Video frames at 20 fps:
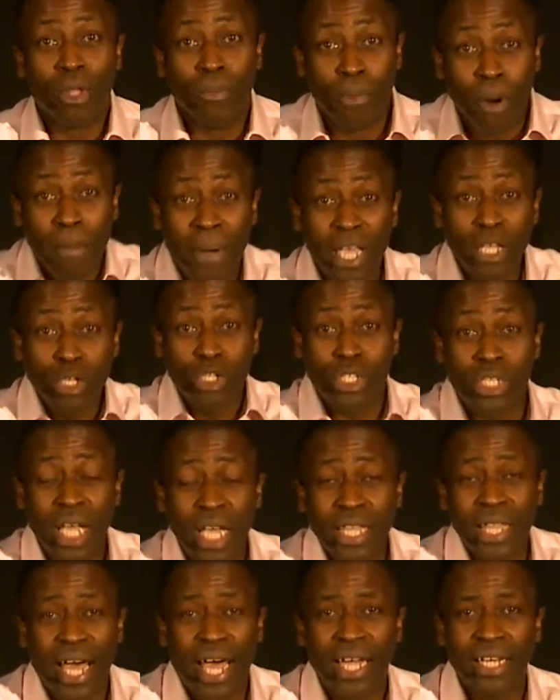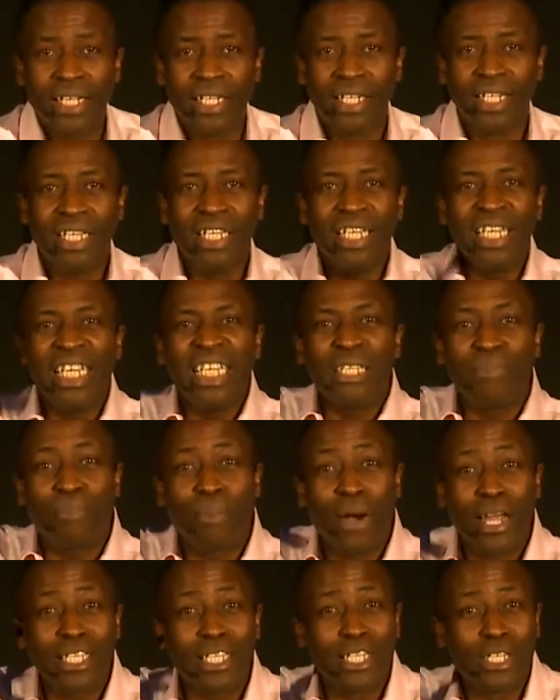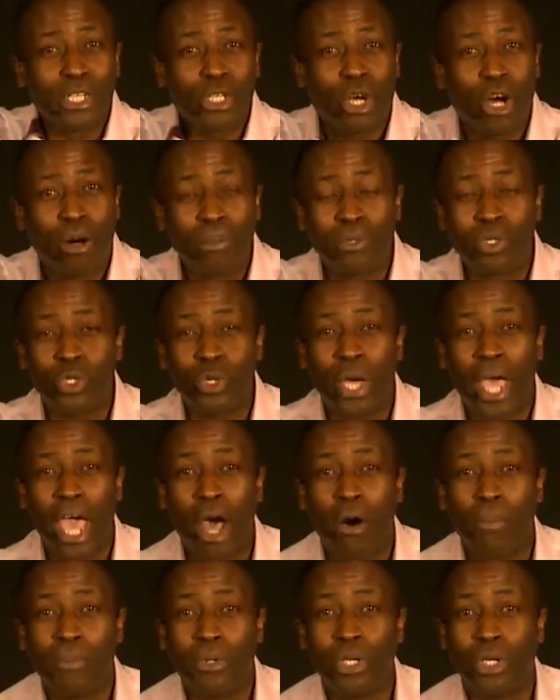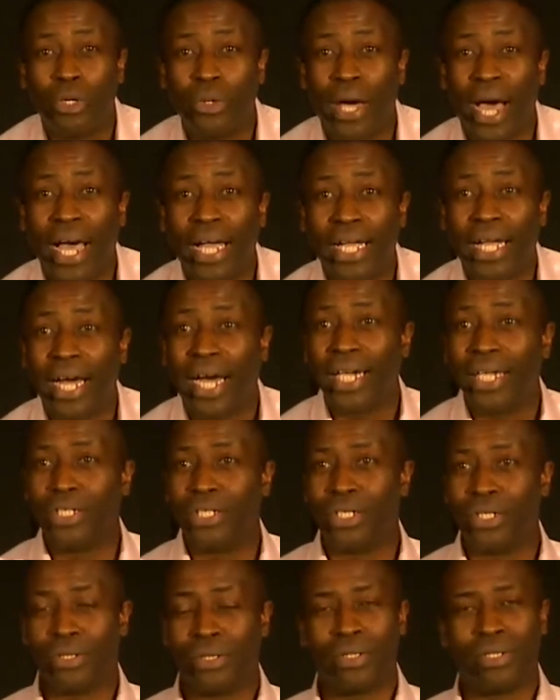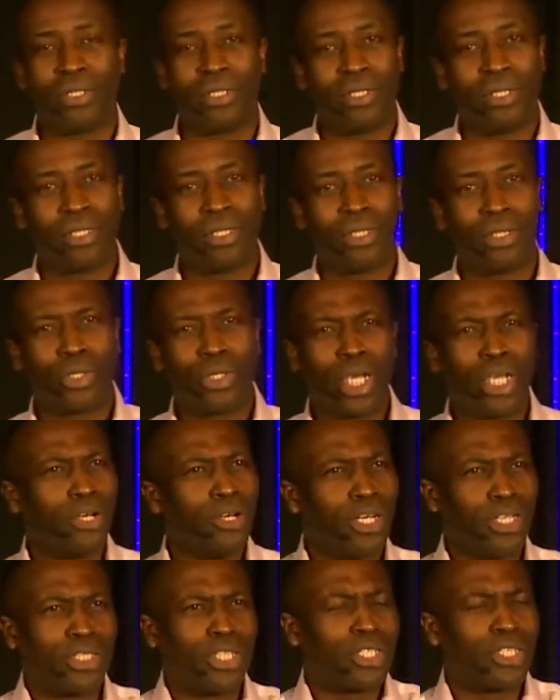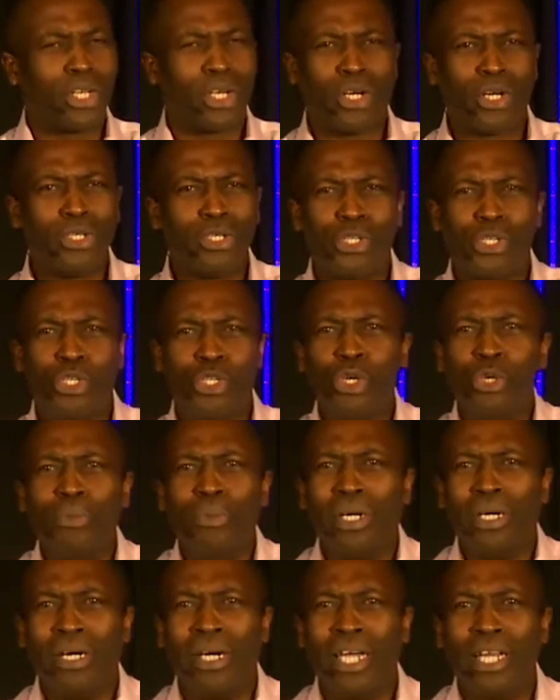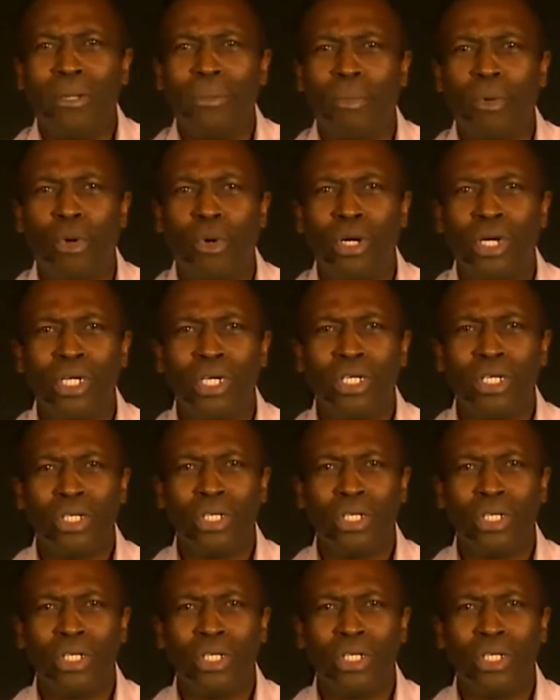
The moment you say that, his presence comes to help you and guide you. So you're not just a consumer anymore.